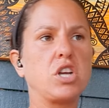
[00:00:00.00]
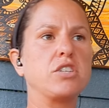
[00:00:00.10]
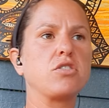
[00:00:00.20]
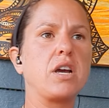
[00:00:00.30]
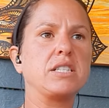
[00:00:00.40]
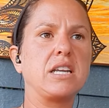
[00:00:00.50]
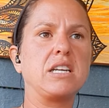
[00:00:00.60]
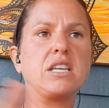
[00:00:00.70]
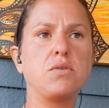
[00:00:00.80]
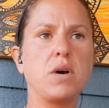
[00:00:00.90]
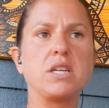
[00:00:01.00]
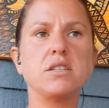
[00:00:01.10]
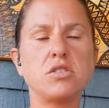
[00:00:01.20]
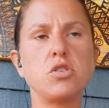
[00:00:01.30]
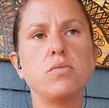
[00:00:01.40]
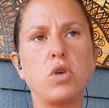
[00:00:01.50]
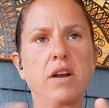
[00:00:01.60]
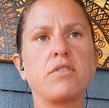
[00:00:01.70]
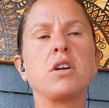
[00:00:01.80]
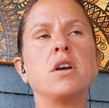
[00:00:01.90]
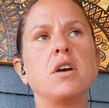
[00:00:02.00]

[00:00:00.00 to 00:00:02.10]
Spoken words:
gender identity you want to assume, whatever.